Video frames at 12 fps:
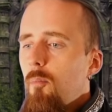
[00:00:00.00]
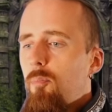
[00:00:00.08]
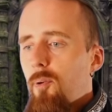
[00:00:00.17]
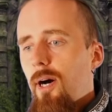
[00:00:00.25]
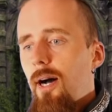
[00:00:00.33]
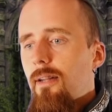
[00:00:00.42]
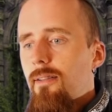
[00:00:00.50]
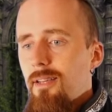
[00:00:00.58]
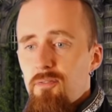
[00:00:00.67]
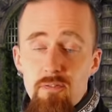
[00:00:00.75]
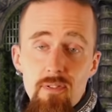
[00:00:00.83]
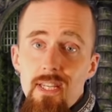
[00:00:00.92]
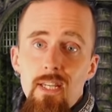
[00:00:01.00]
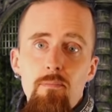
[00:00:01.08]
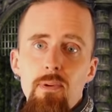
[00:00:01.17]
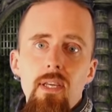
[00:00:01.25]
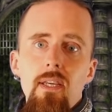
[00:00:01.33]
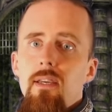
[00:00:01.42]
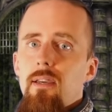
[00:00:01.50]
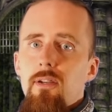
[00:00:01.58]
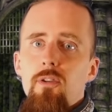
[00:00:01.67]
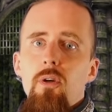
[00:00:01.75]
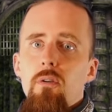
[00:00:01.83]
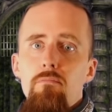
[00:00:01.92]
But if need be,
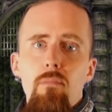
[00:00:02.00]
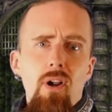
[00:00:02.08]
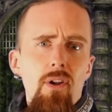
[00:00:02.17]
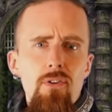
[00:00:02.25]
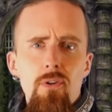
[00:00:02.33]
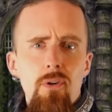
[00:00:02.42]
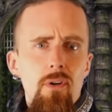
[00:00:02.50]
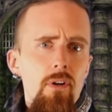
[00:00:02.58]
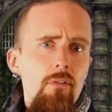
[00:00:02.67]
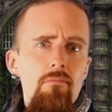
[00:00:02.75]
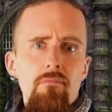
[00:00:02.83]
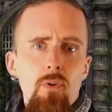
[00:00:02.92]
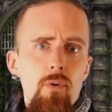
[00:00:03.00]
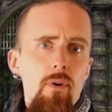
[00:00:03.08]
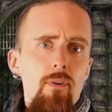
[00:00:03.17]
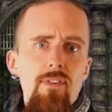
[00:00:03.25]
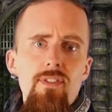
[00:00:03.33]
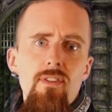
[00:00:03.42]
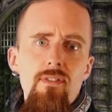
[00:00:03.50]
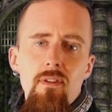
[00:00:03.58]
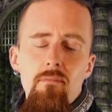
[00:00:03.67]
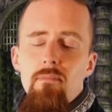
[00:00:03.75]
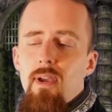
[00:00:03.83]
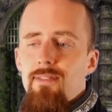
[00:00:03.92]
it could monitor your nervous
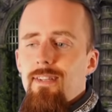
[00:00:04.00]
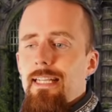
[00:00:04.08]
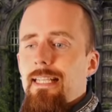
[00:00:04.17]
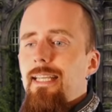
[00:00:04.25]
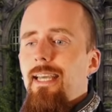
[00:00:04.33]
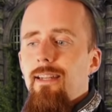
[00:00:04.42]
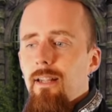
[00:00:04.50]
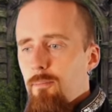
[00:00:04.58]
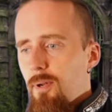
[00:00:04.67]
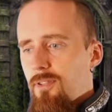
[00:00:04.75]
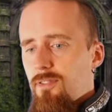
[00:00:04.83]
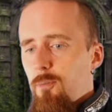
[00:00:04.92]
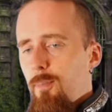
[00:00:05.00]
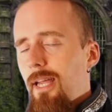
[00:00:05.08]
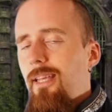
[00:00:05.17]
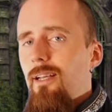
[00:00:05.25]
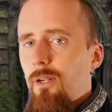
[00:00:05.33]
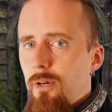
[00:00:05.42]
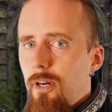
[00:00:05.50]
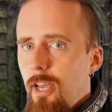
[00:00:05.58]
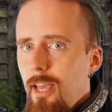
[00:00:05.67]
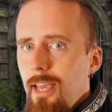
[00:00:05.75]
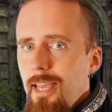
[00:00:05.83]
system, basically, and administer painkiller